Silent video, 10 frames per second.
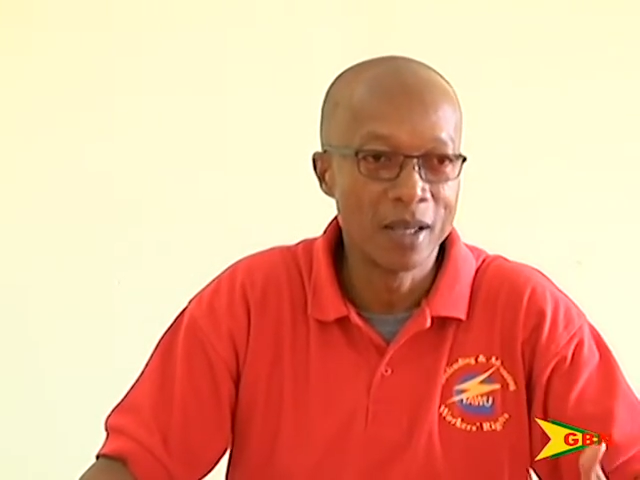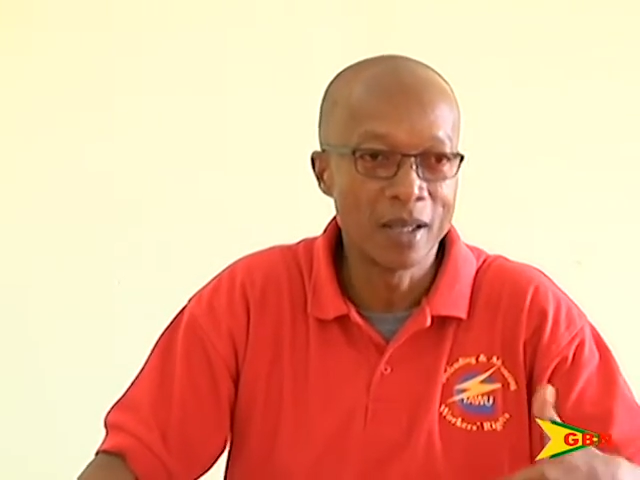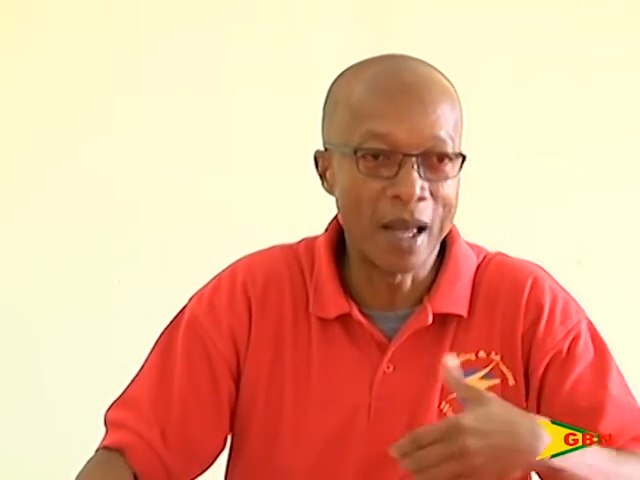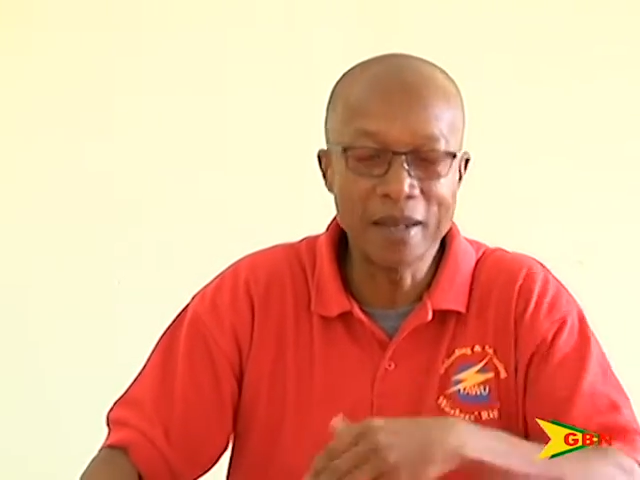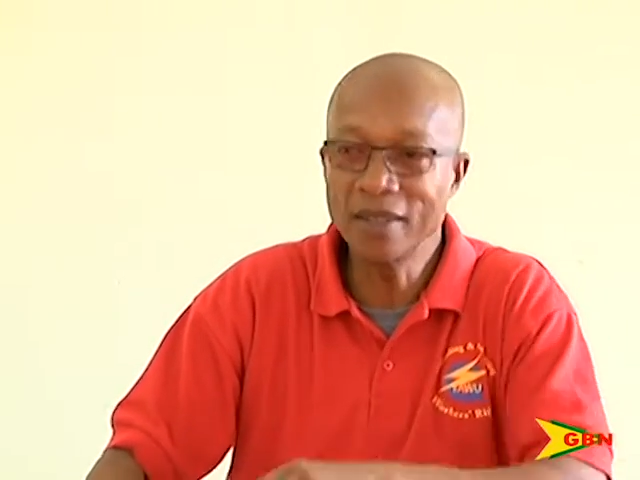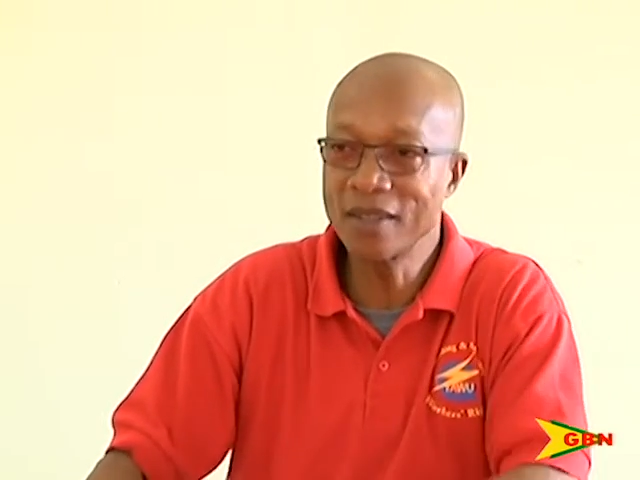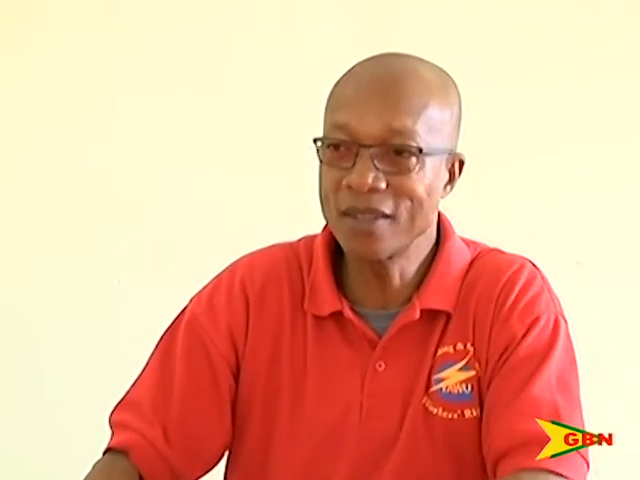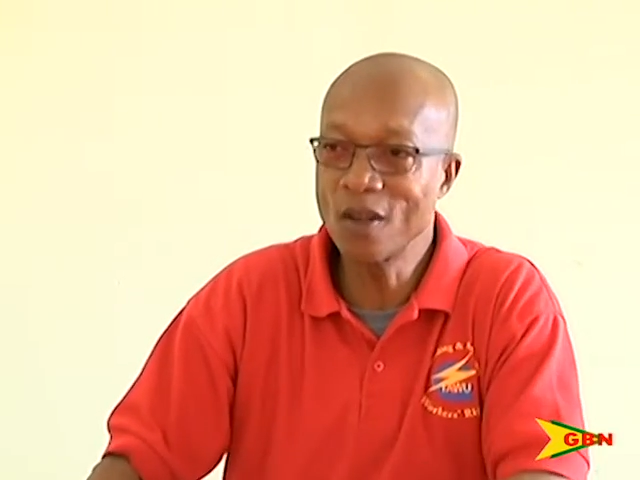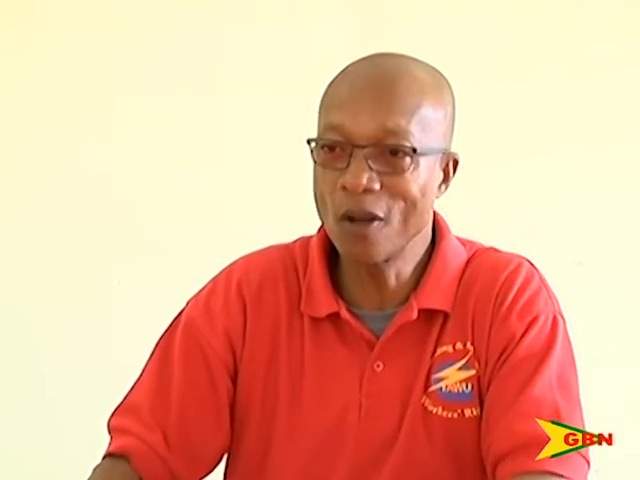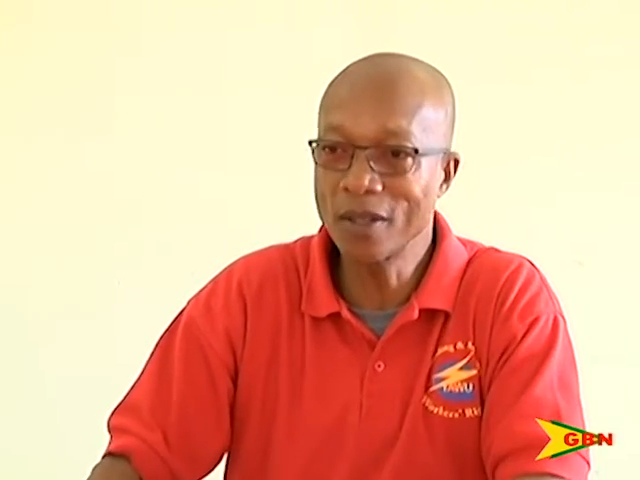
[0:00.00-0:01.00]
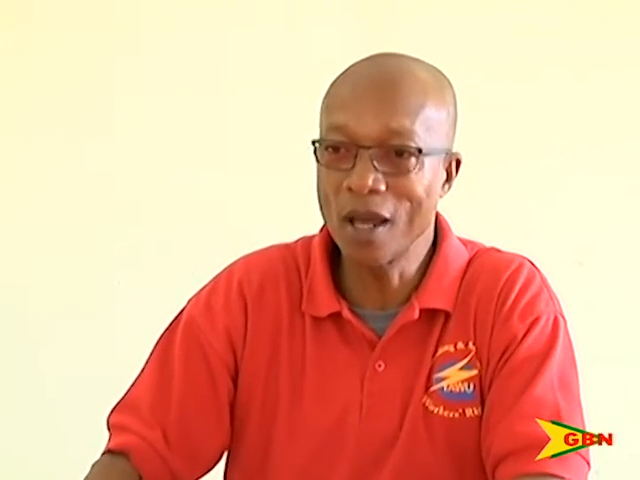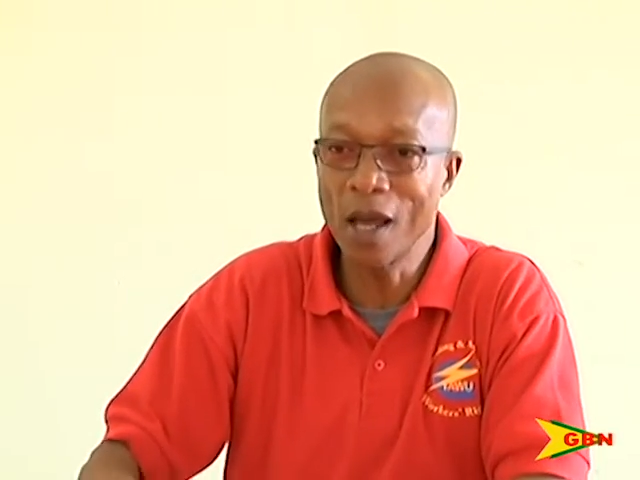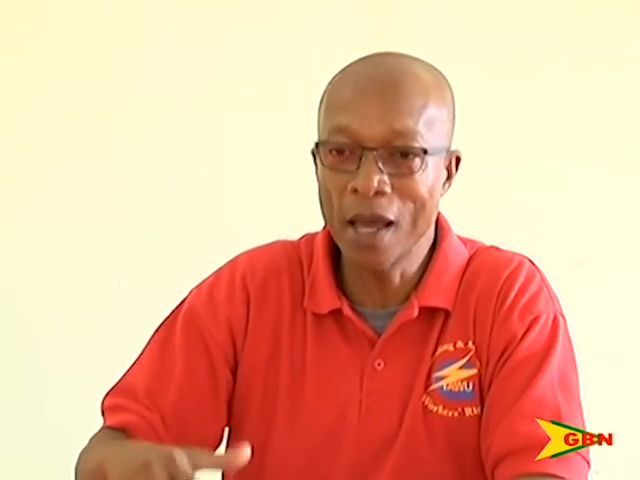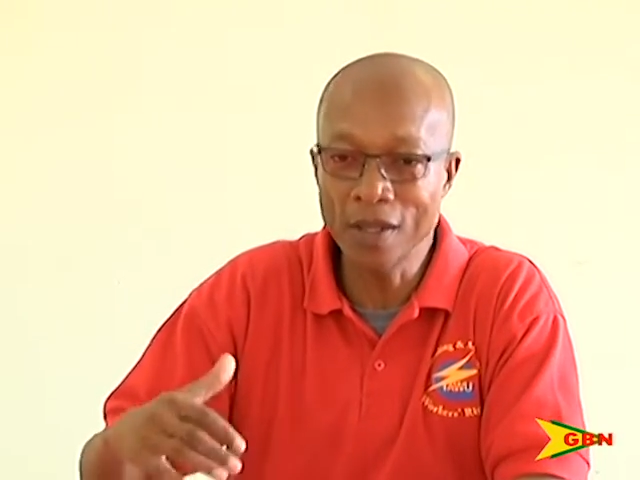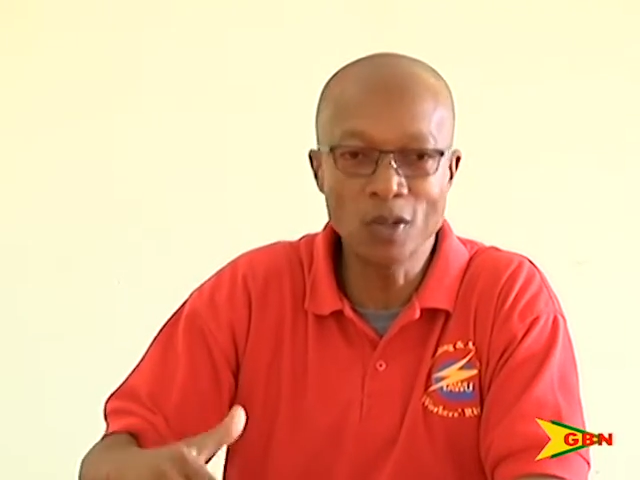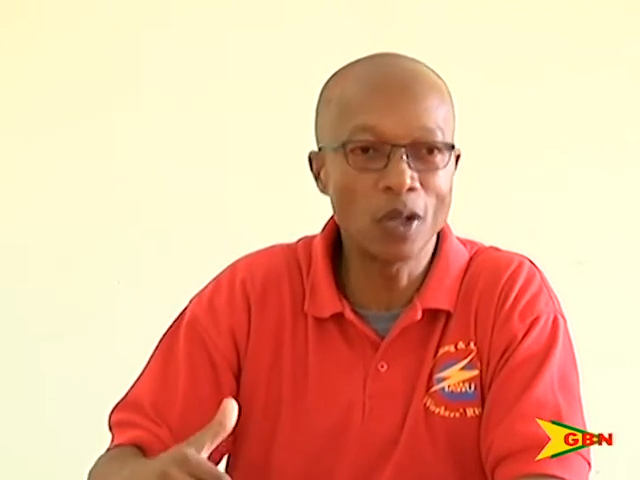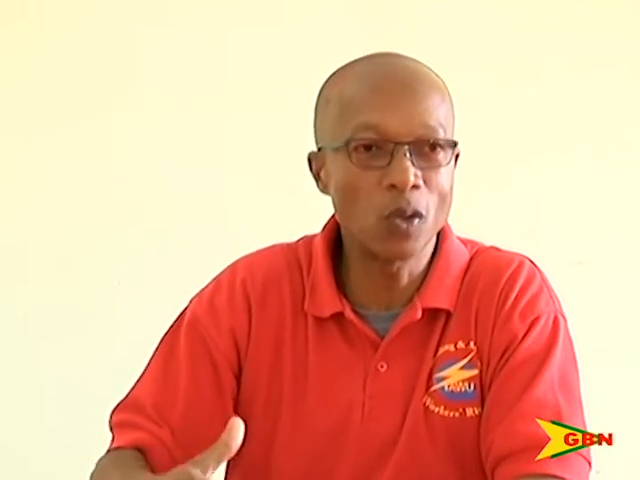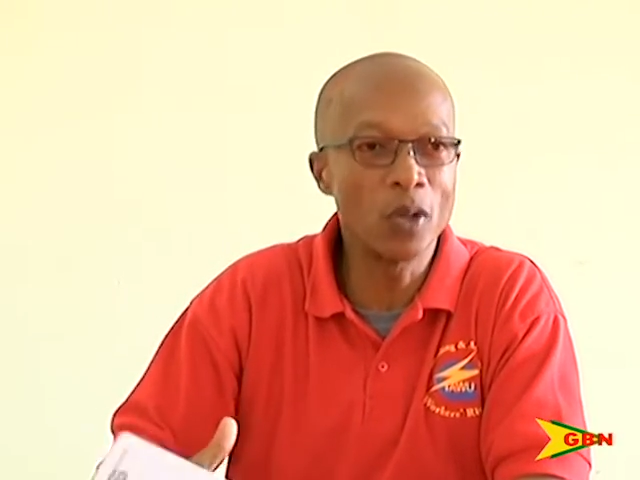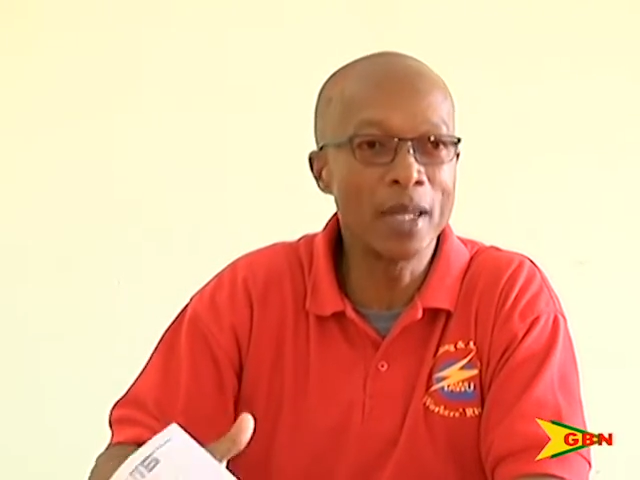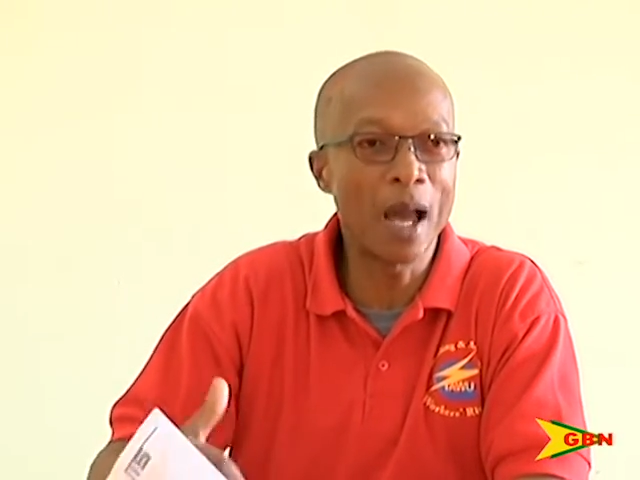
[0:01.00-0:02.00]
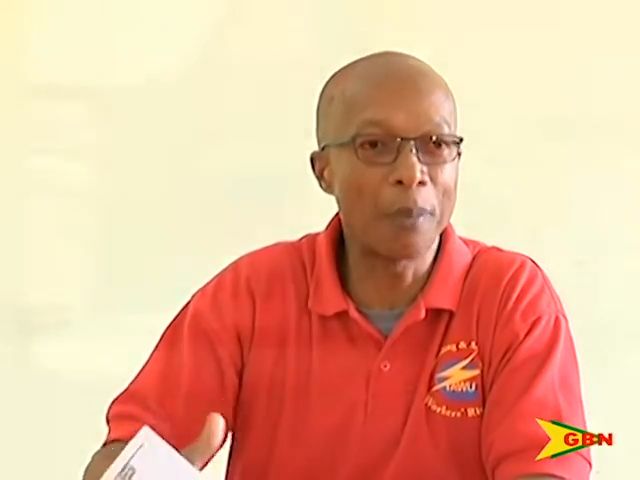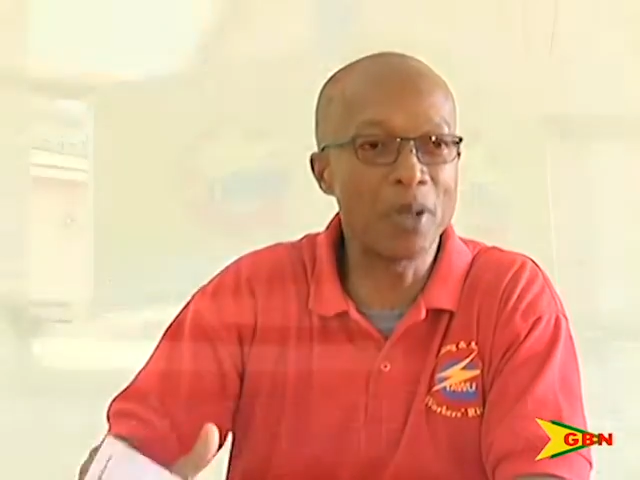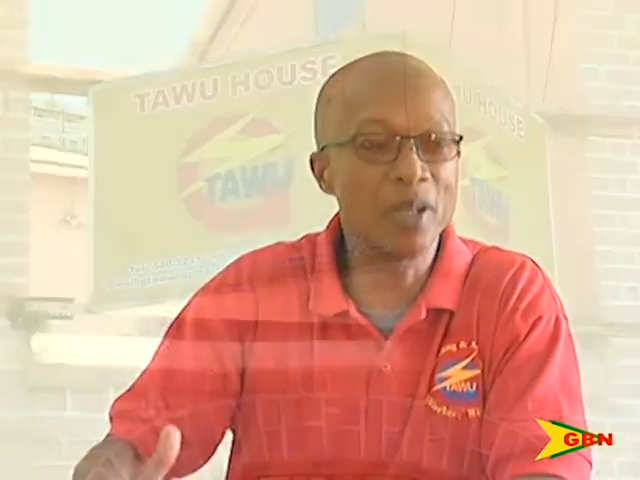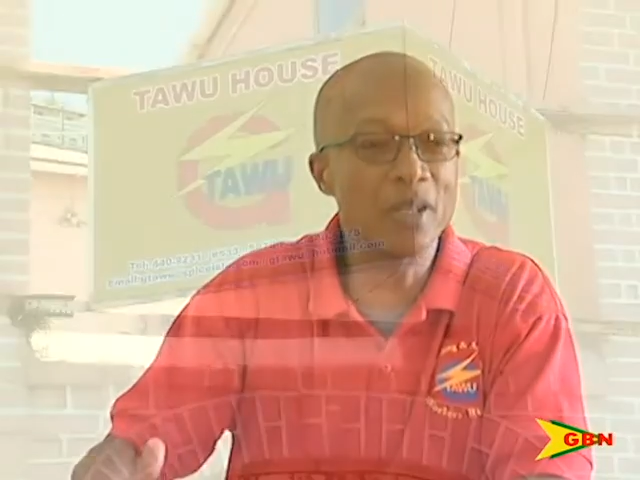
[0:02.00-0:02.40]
And this is not, has not only happened